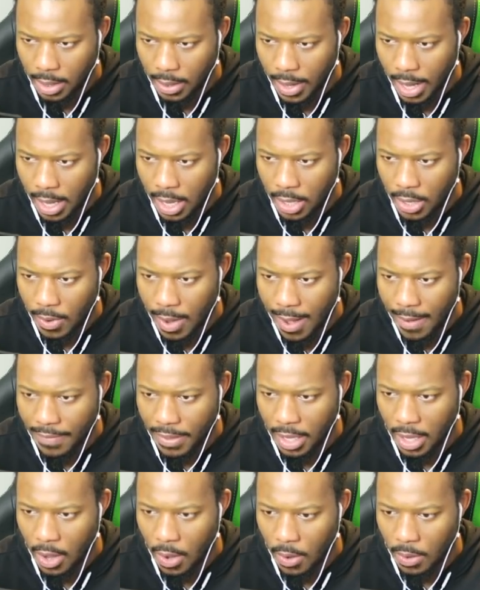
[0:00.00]
Okay, you don't have
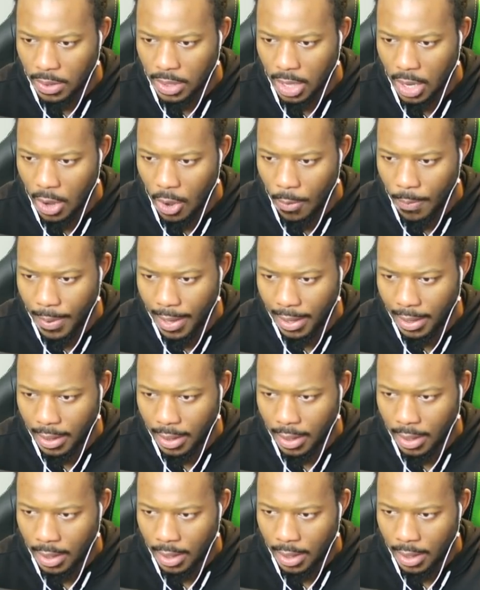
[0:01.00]
the code to open.